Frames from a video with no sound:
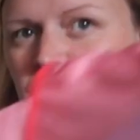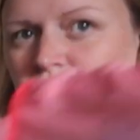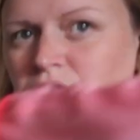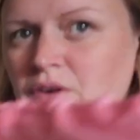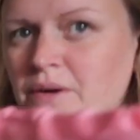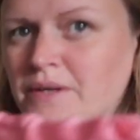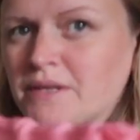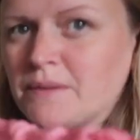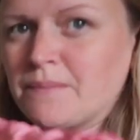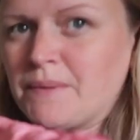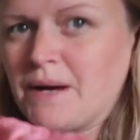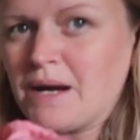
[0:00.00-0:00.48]
to
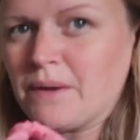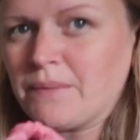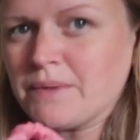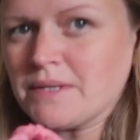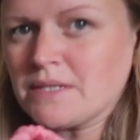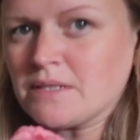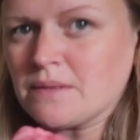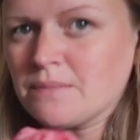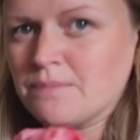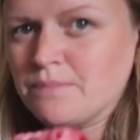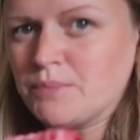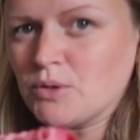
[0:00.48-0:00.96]
throw in the back
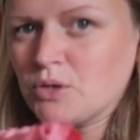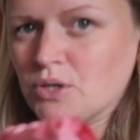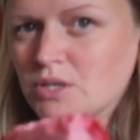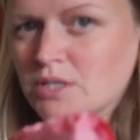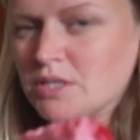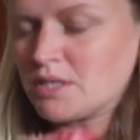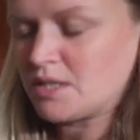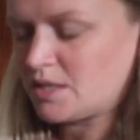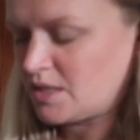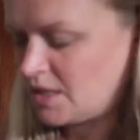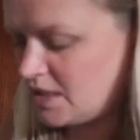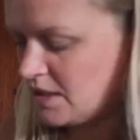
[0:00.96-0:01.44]
with some
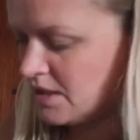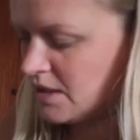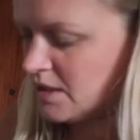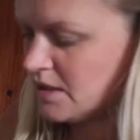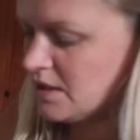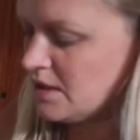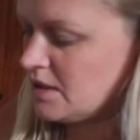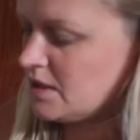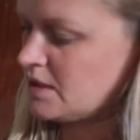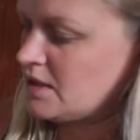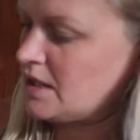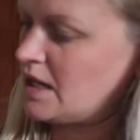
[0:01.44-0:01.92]
books and
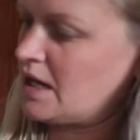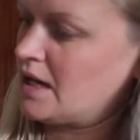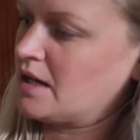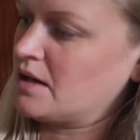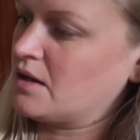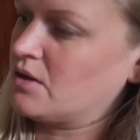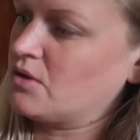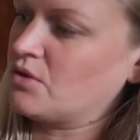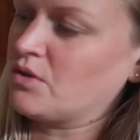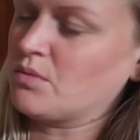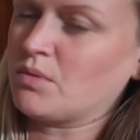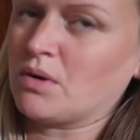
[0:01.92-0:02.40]
things,
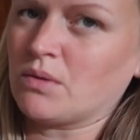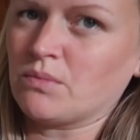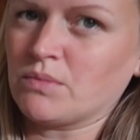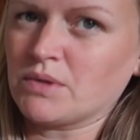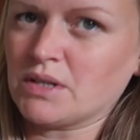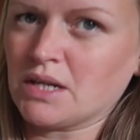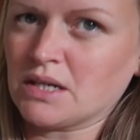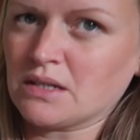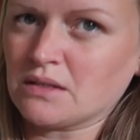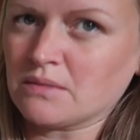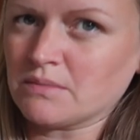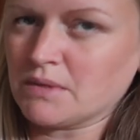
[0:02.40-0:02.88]
and another one
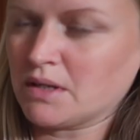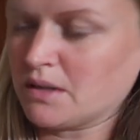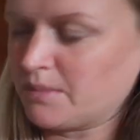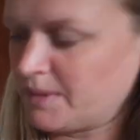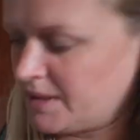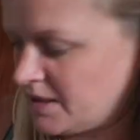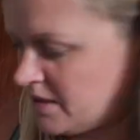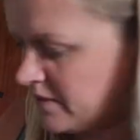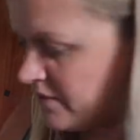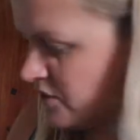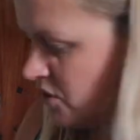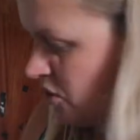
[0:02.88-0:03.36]
with like some little
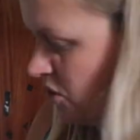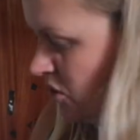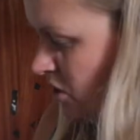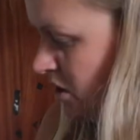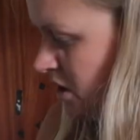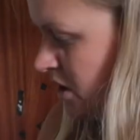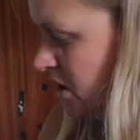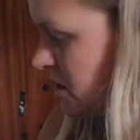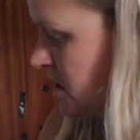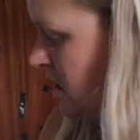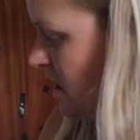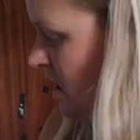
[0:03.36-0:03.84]
bits of
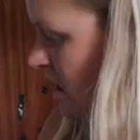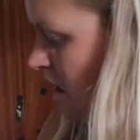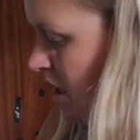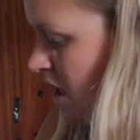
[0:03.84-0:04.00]
toys,